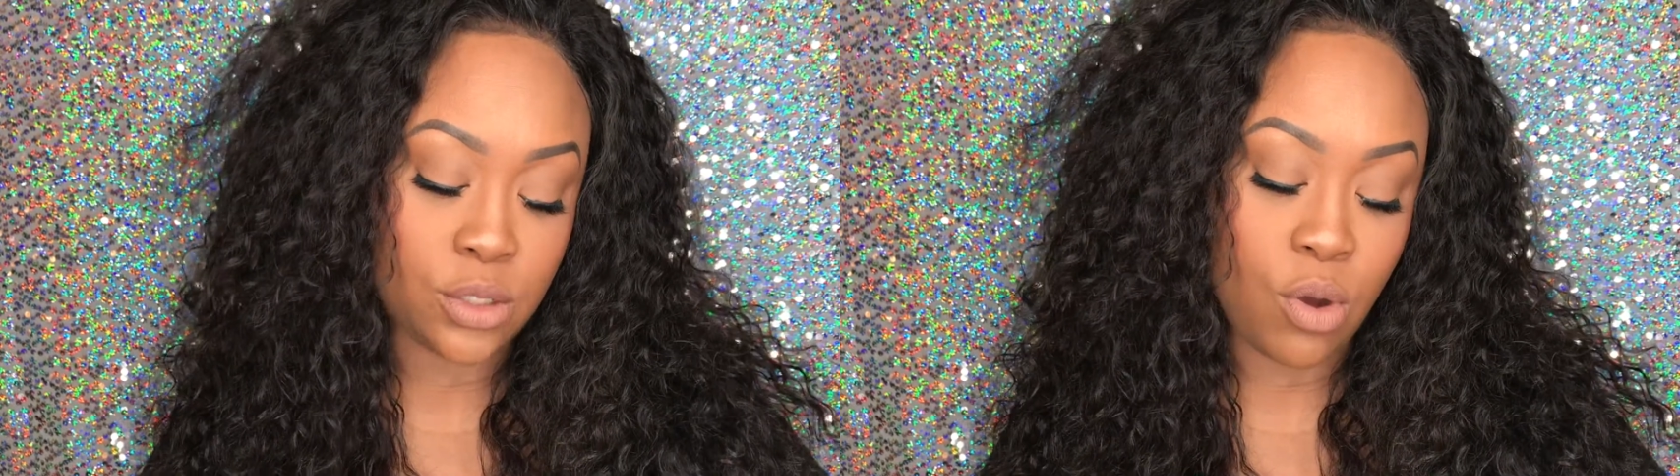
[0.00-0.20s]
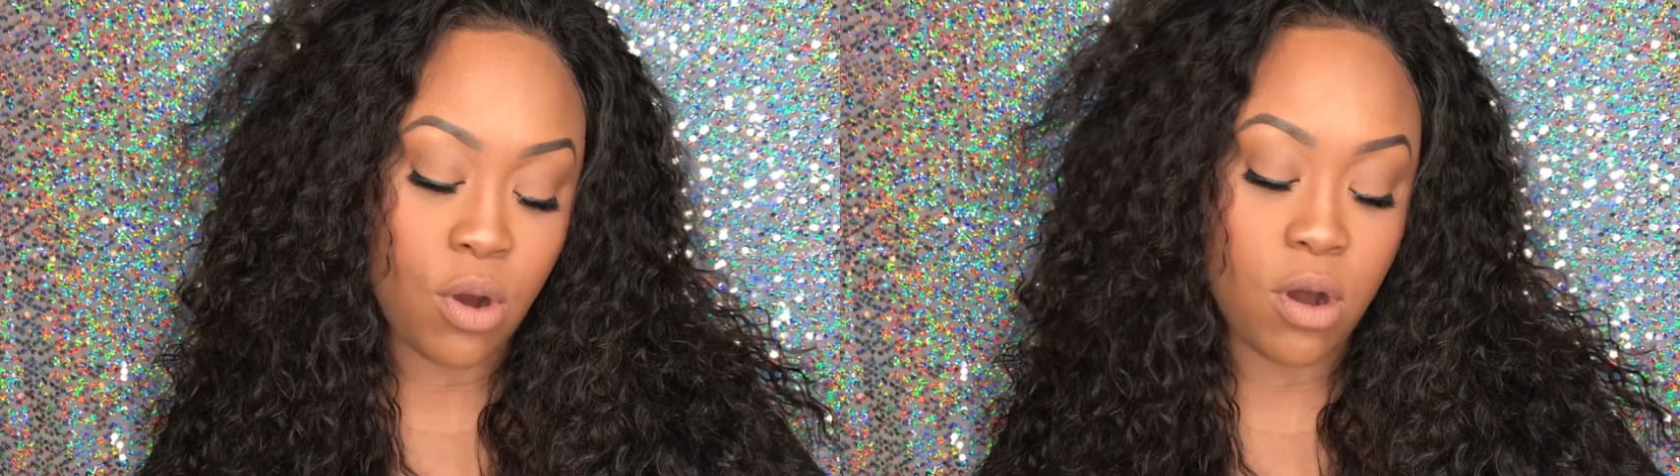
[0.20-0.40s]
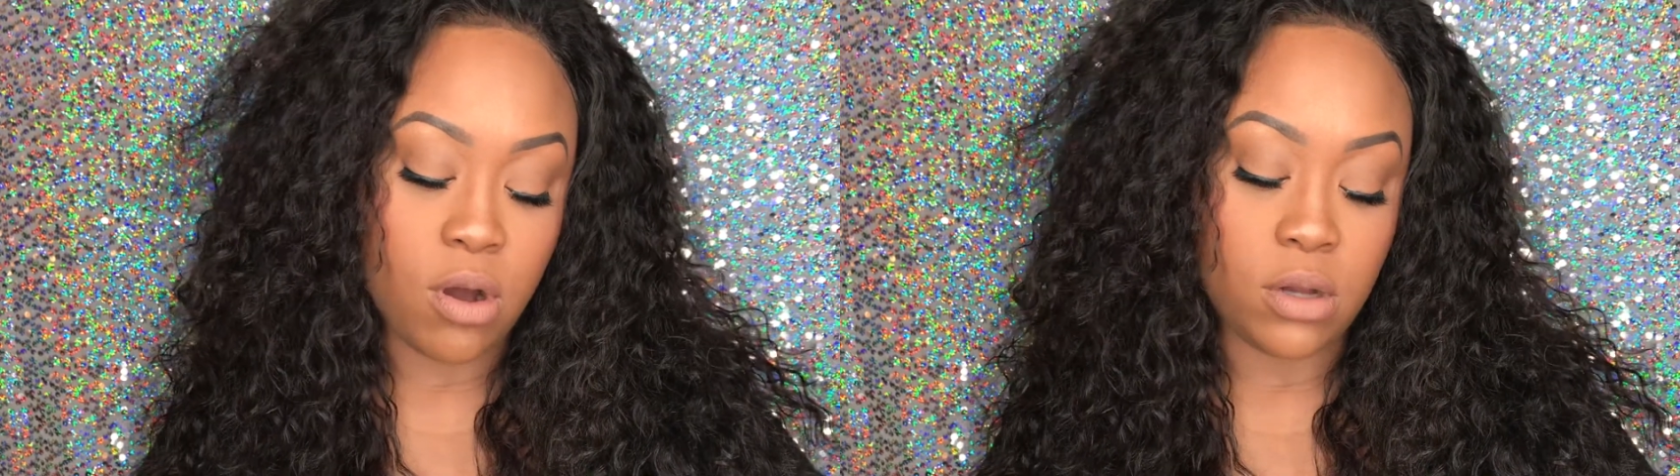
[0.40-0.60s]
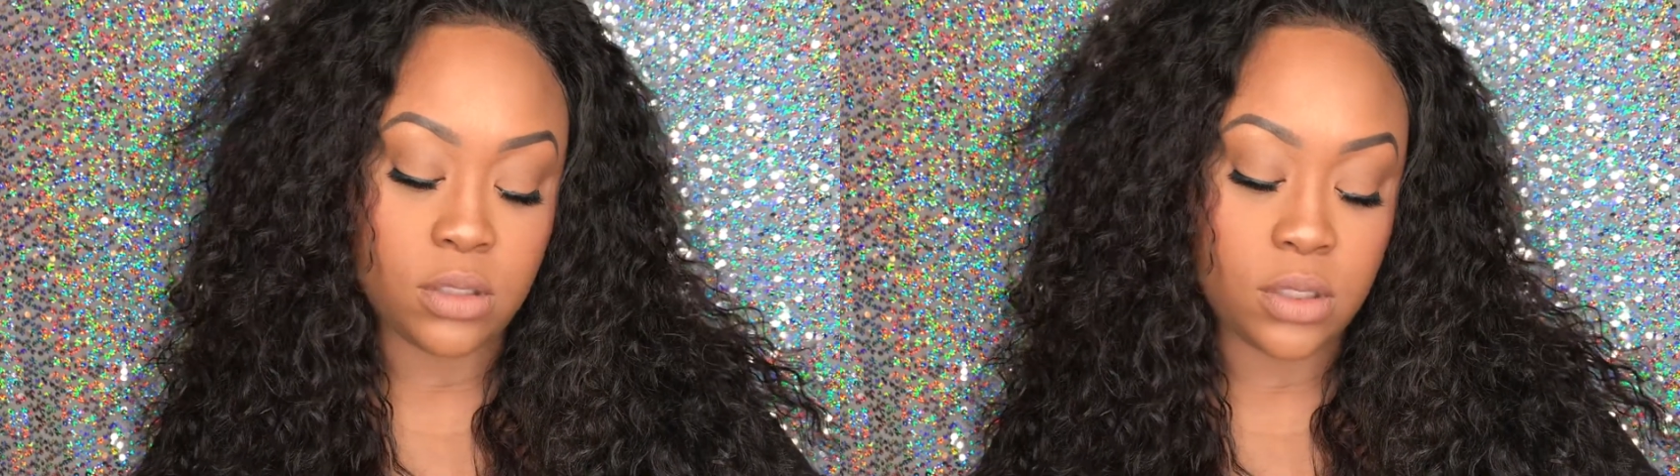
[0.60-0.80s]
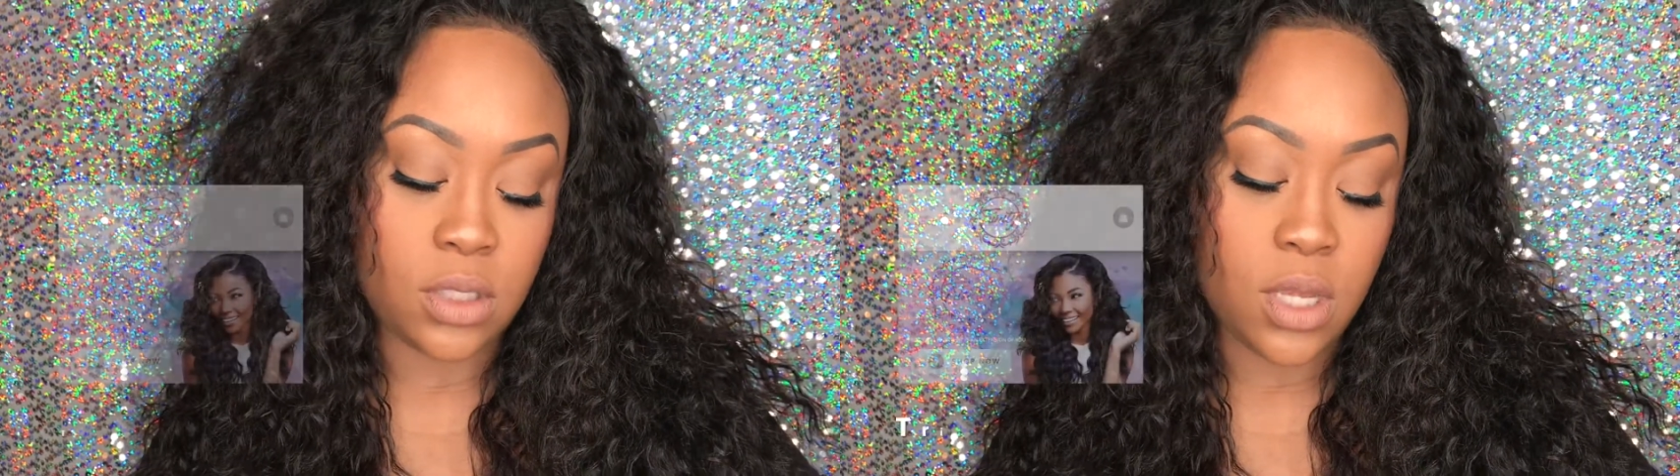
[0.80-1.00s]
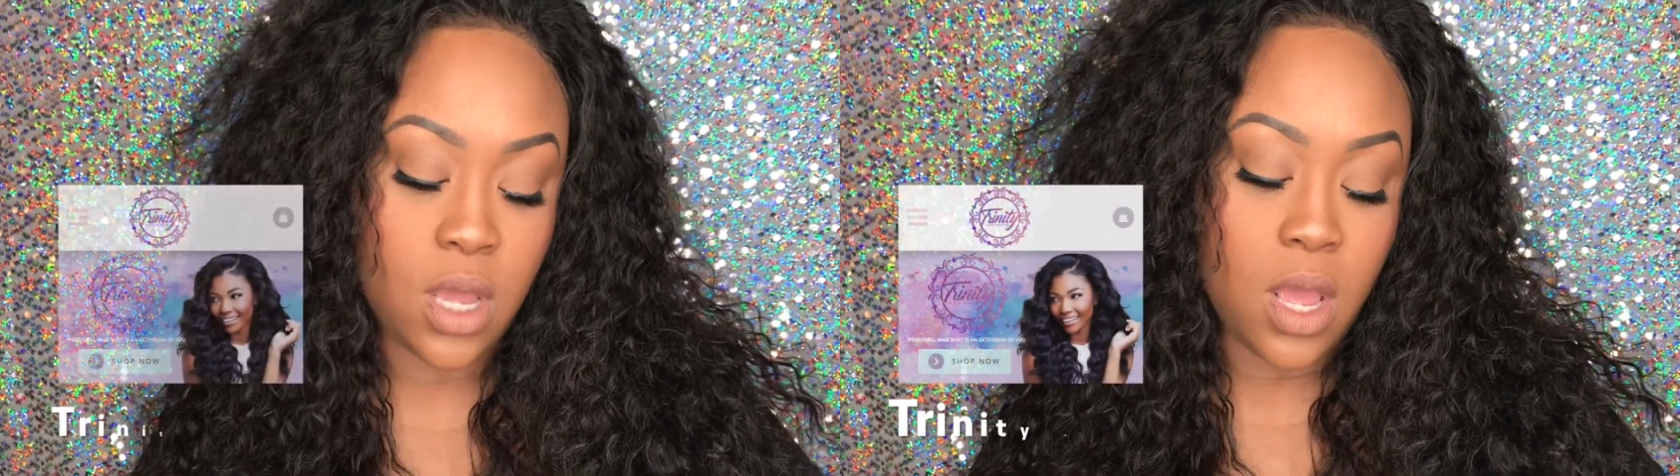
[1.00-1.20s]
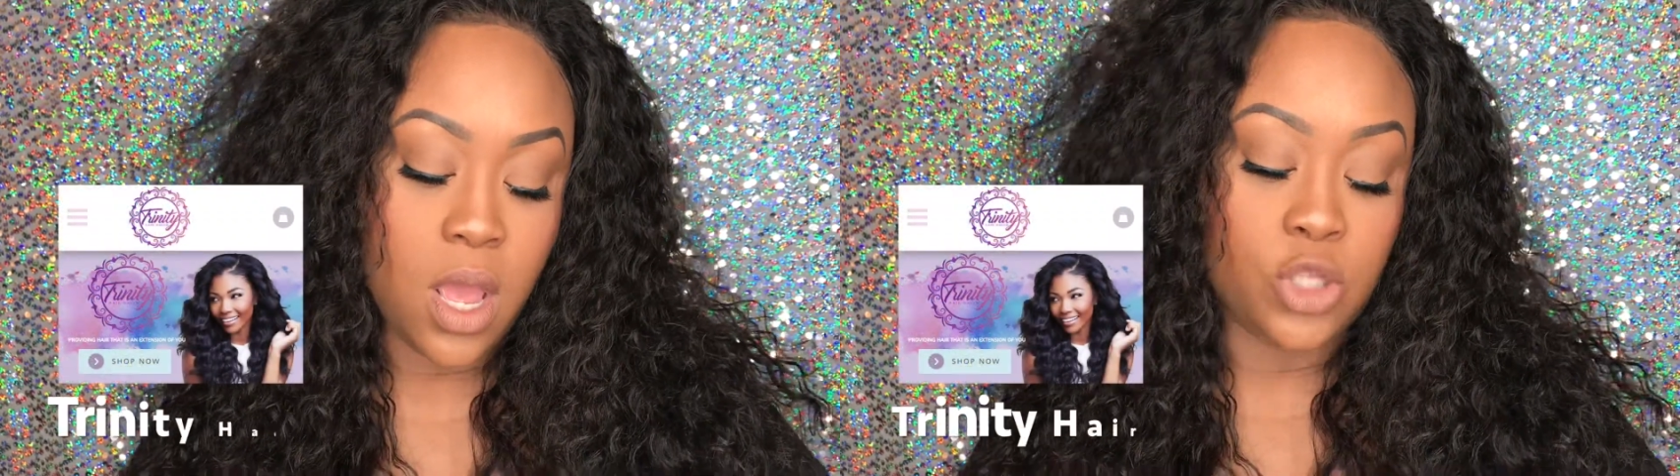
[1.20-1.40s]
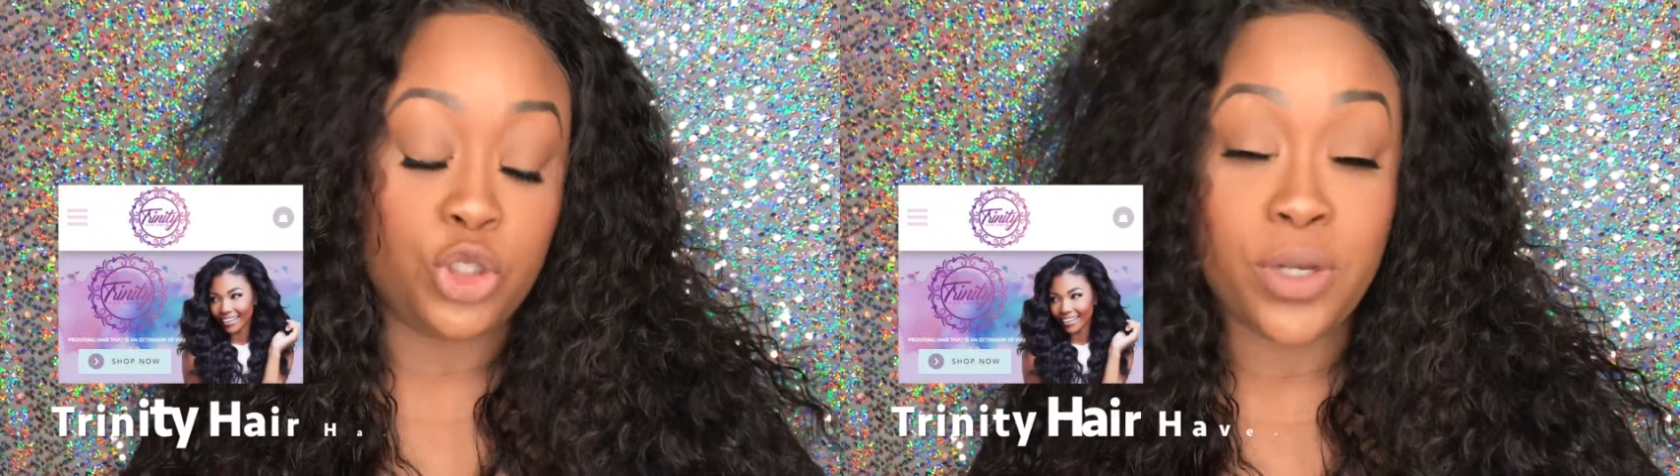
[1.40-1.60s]
called
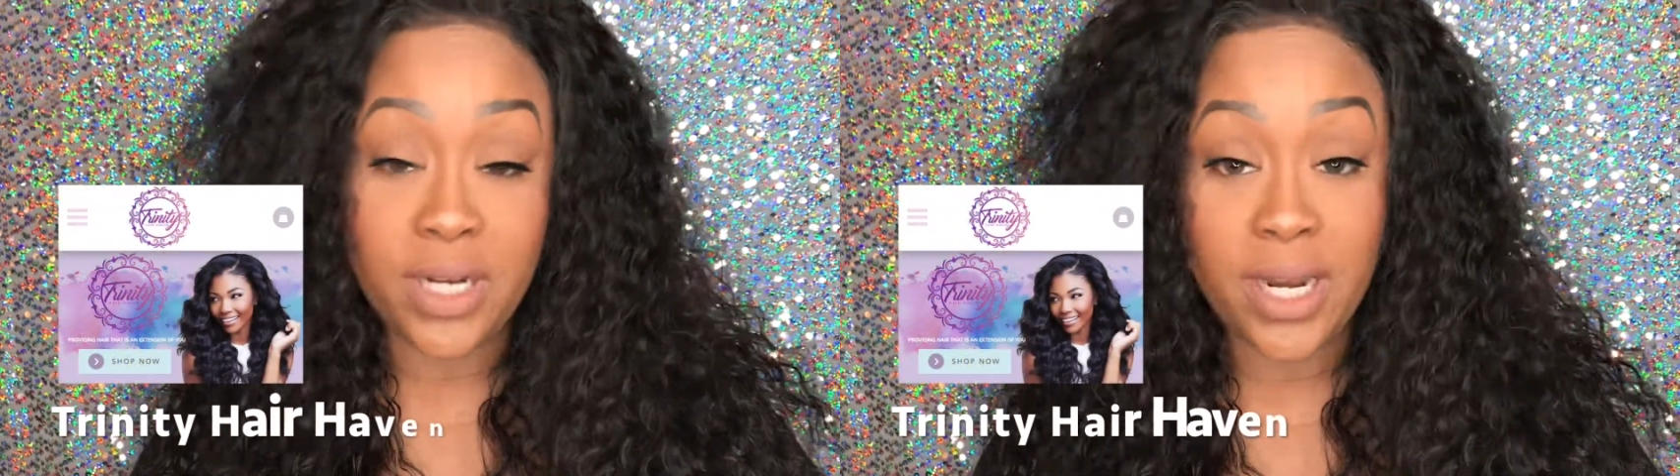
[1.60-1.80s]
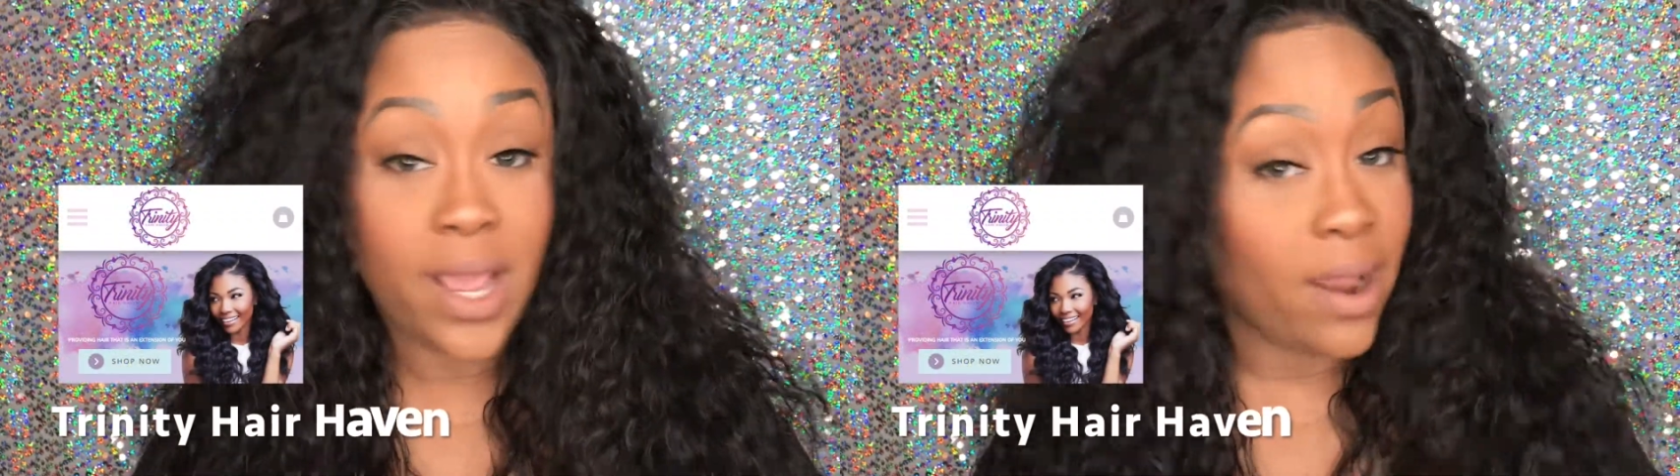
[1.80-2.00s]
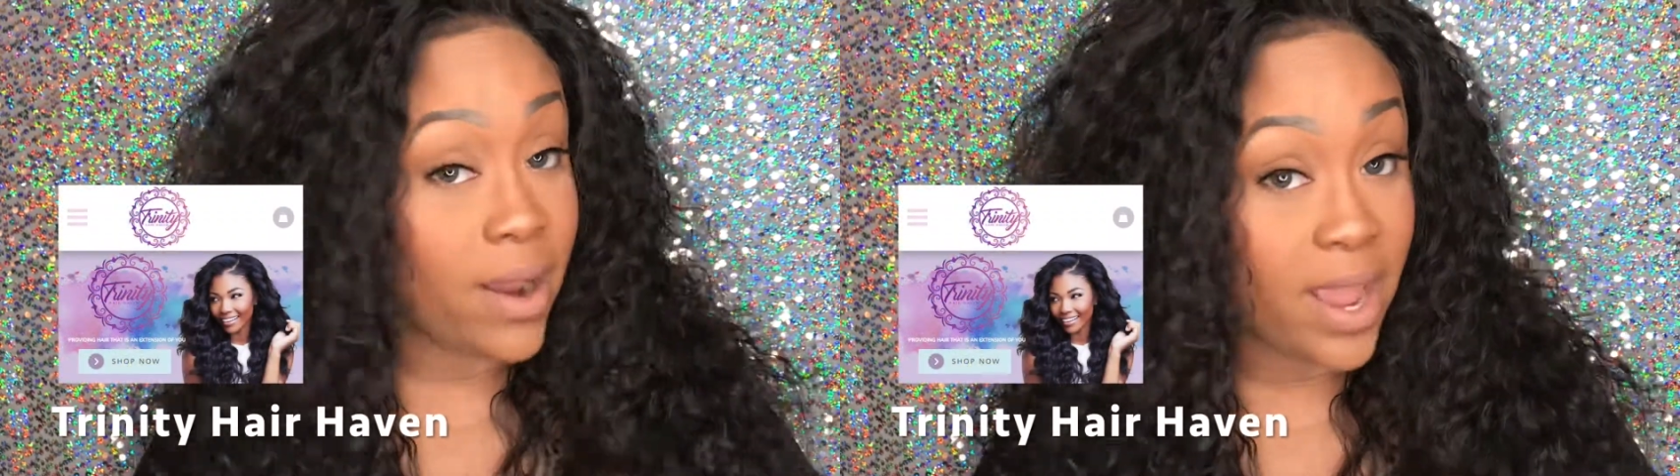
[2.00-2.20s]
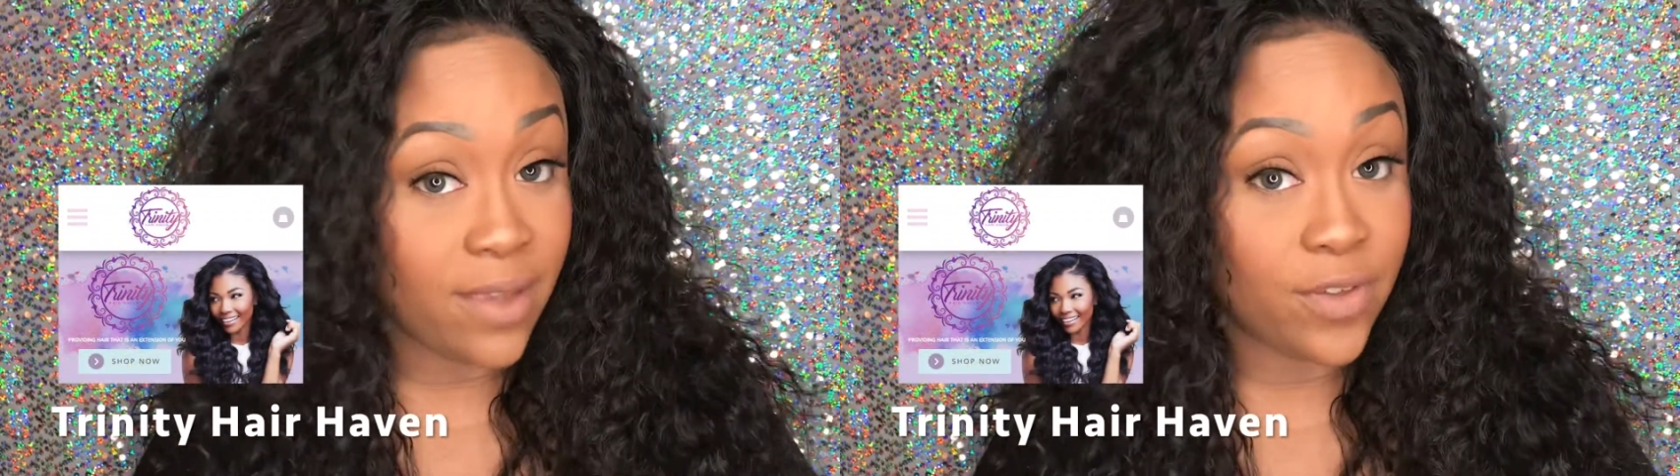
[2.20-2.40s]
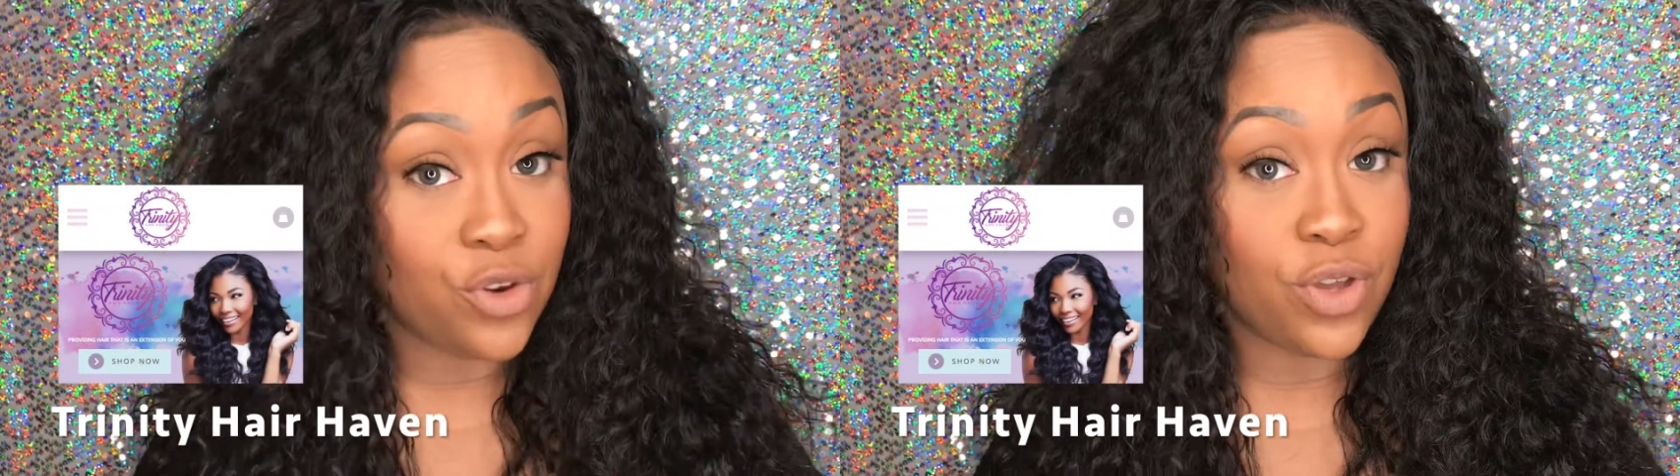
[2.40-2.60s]
Trinity Hair Haven.